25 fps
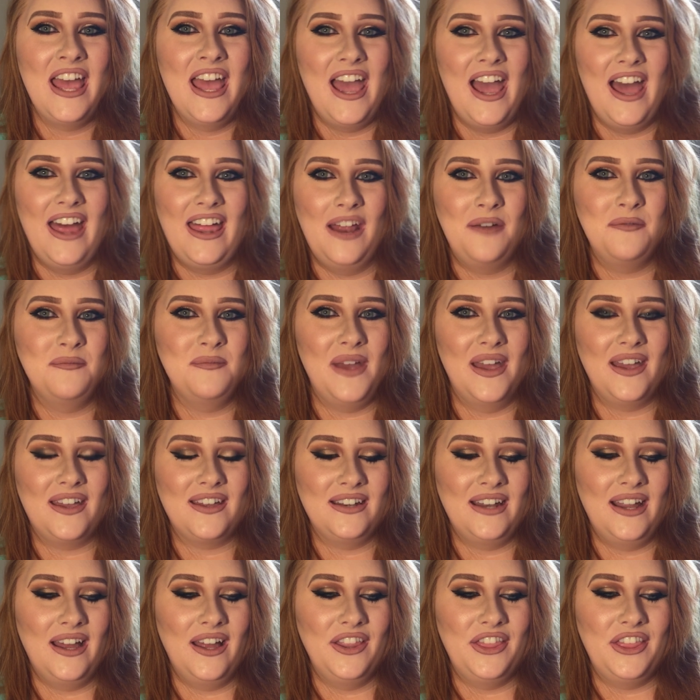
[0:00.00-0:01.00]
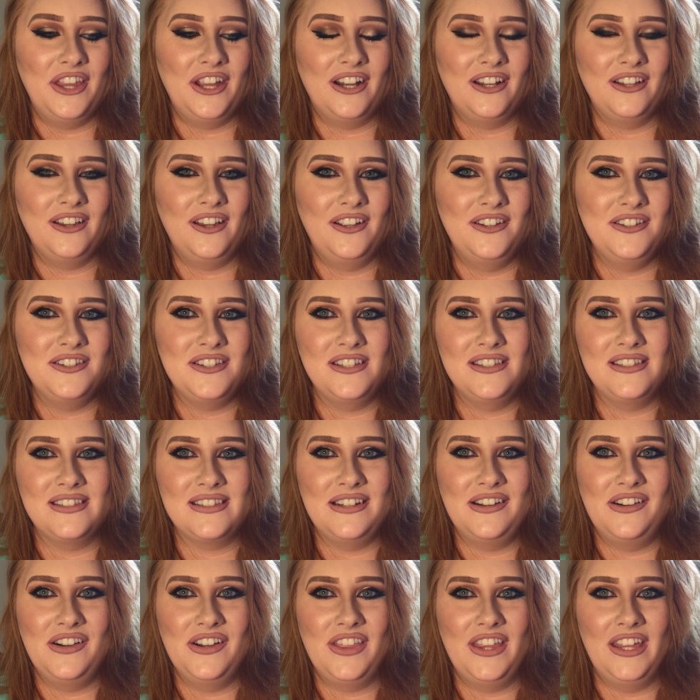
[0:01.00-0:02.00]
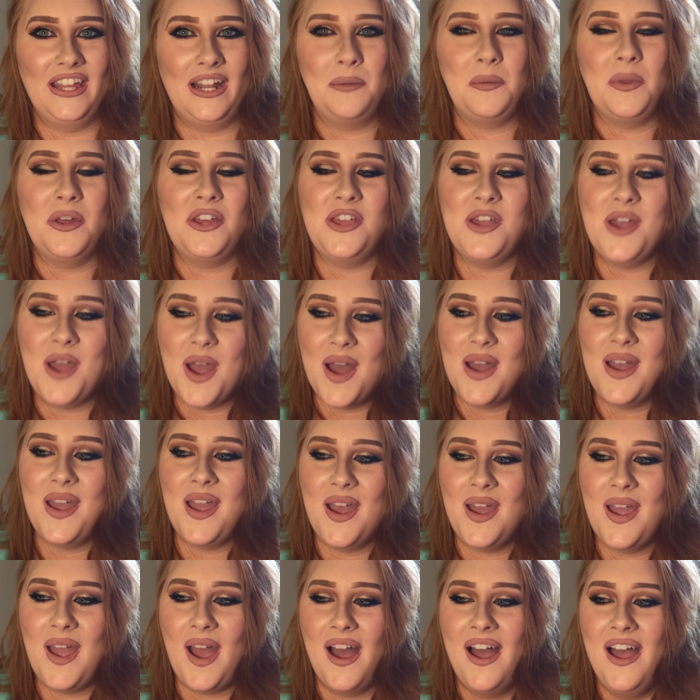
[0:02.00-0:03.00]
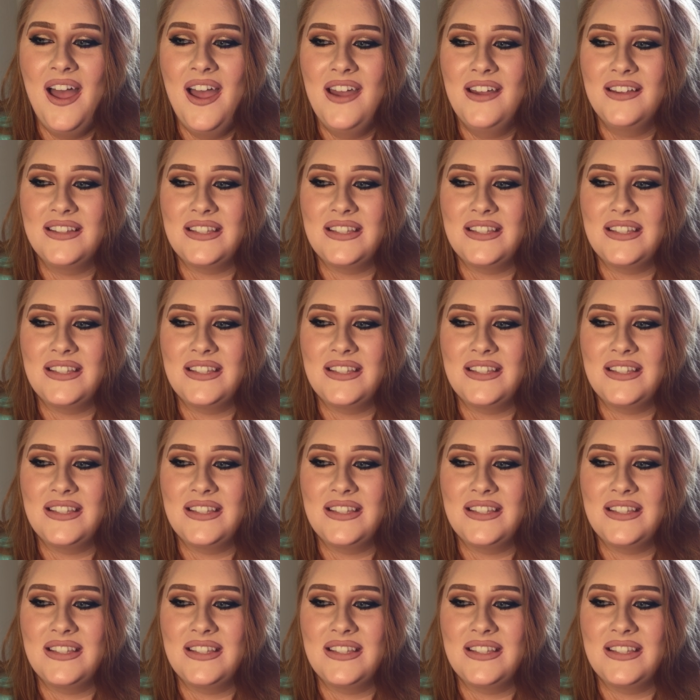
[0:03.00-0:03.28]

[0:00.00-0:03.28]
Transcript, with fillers: and I'm making healthier lunches and everything I'm like yeah yeah yeah